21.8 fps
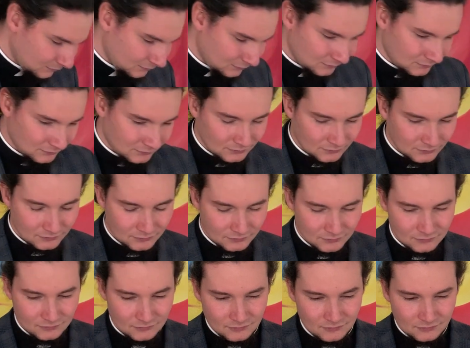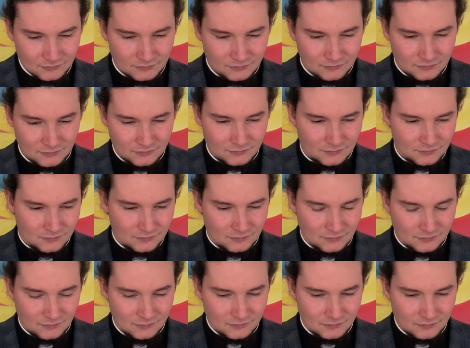
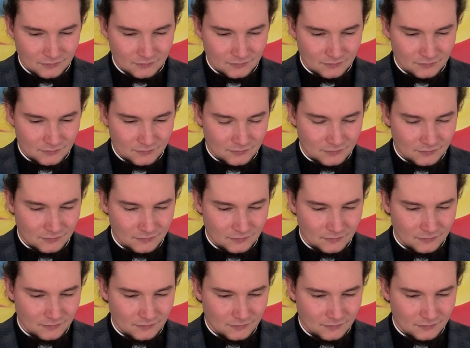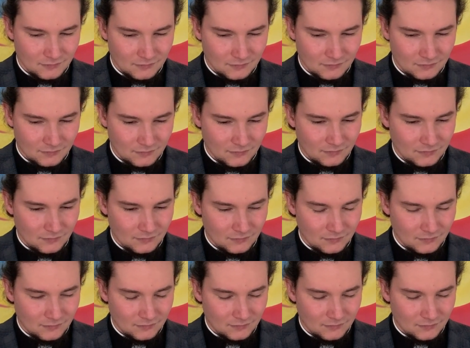[no speech]